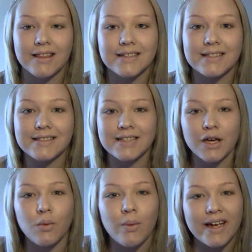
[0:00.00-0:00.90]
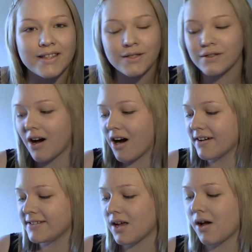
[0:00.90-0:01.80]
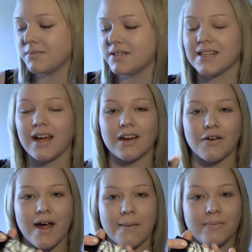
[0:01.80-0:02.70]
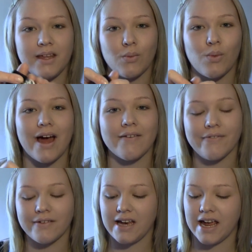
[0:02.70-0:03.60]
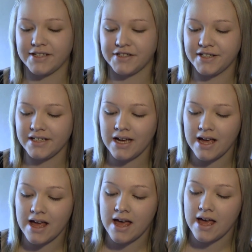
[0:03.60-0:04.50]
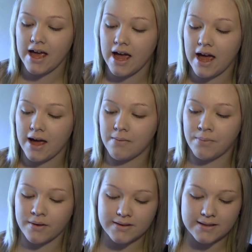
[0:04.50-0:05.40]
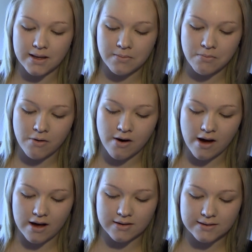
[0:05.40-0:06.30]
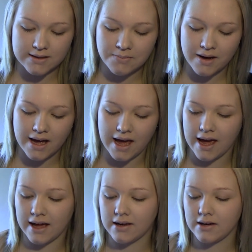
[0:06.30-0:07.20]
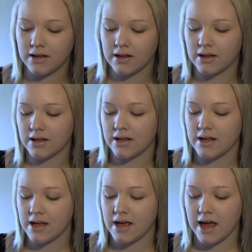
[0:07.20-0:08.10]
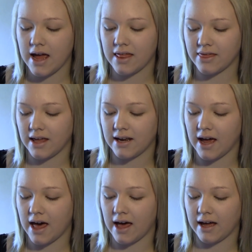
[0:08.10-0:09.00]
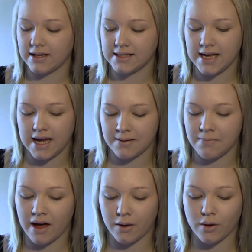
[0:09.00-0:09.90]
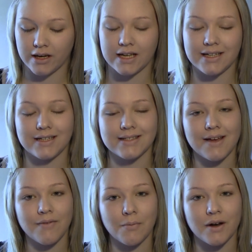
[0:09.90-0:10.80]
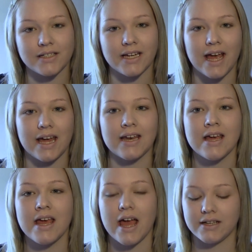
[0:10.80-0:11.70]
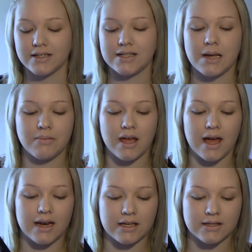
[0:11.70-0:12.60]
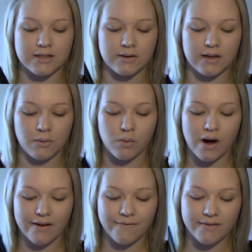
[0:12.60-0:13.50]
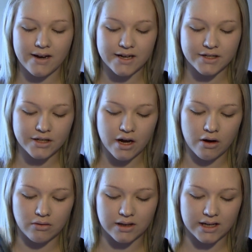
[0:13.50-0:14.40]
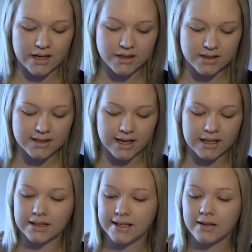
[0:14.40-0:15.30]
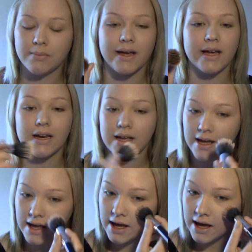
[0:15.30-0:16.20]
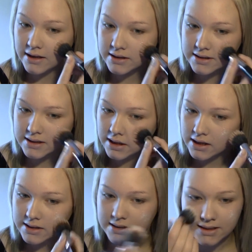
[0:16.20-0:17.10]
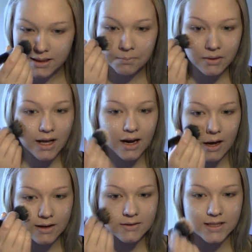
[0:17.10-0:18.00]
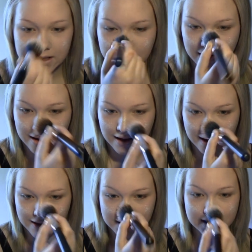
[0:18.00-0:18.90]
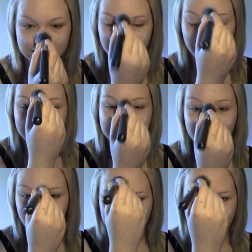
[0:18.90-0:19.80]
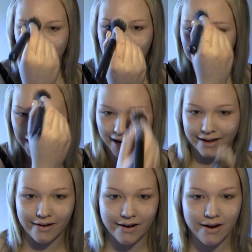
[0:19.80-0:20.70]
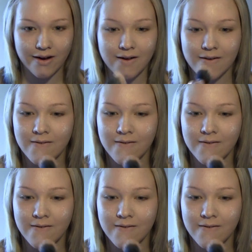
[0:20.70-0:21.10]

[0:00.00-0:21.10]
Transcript: This is still way too dark, so I'm just gonna grab the white foundation and put some more onto my hand. And then I take my 187 brush again and just dip that into the white foundation only, and just take a little bit and just stipple that onto the spots you want to be lighter.